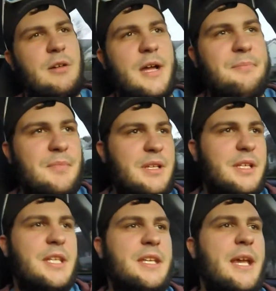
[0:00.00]
I
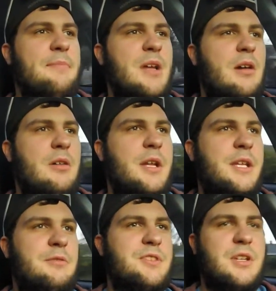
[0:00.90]
he came down and
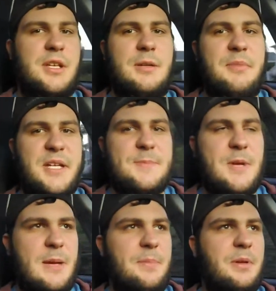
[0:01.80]
he was gonna get a base
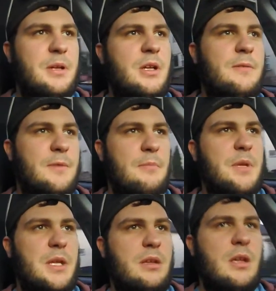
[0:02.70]
map from
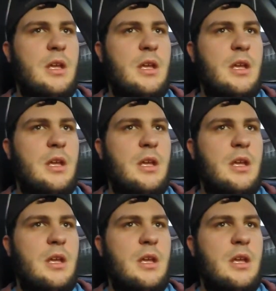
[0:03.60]
me,